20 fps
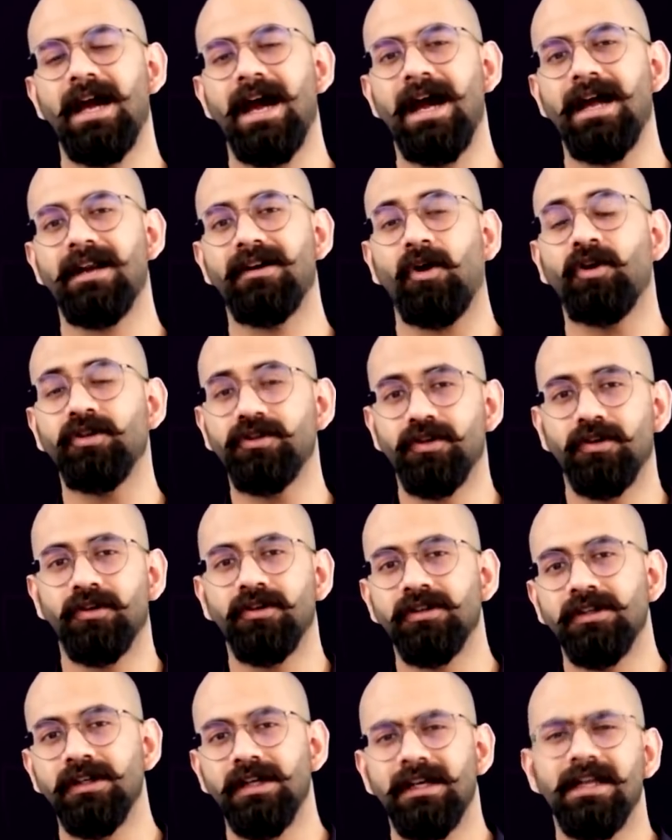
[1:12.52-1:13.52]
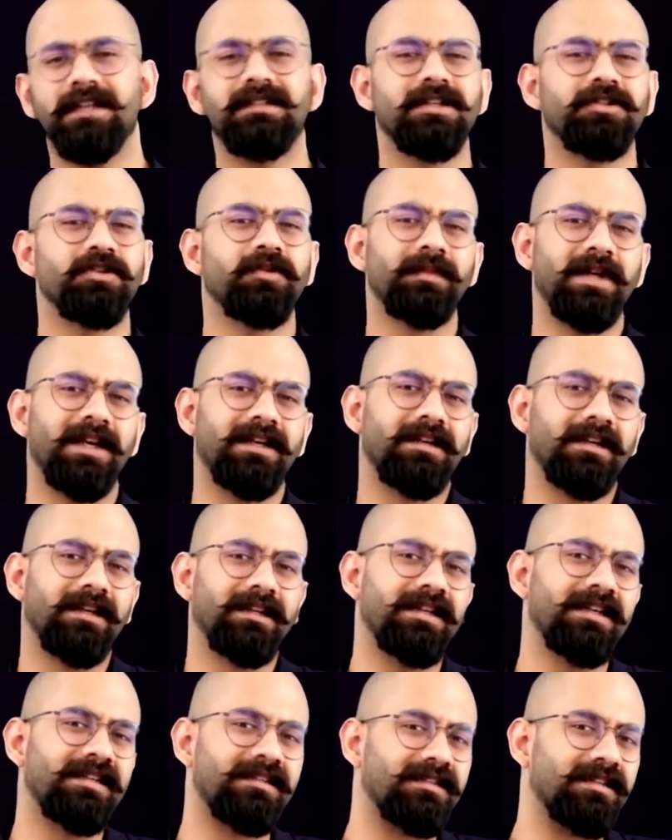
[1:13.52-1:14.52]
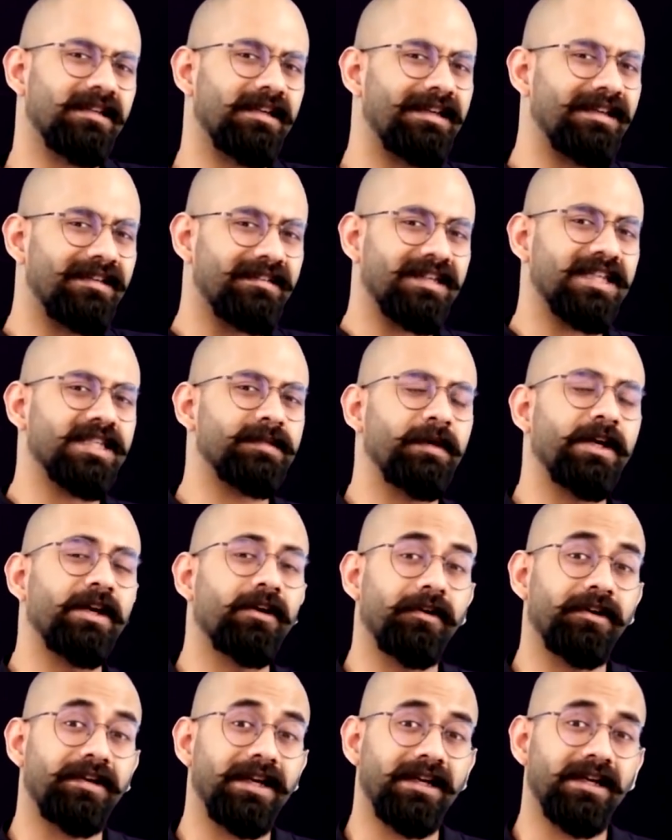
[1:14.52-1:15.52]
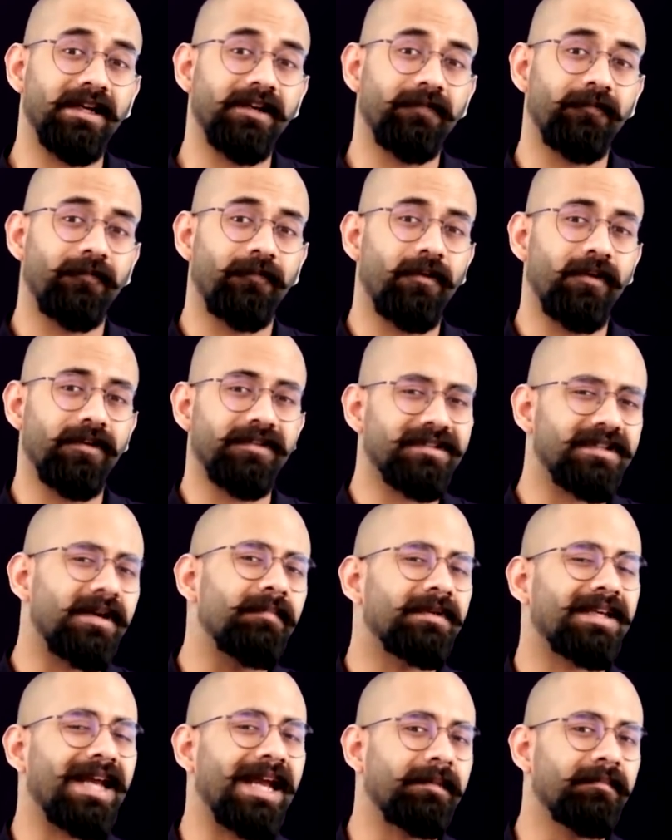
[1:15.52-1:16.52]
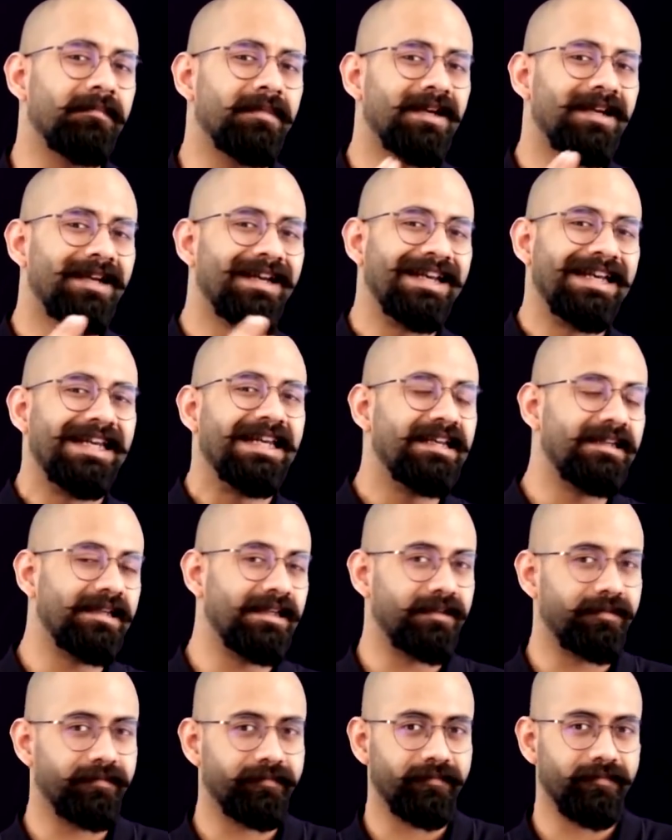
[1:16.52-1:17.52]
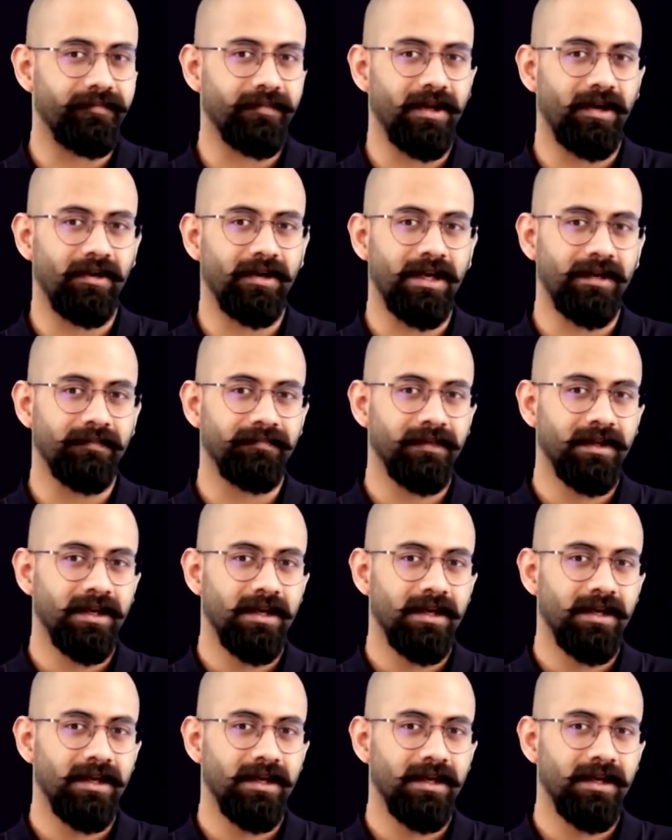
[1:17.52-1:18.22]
And also, let's assume that this disc is being rotated for some time dt, okay?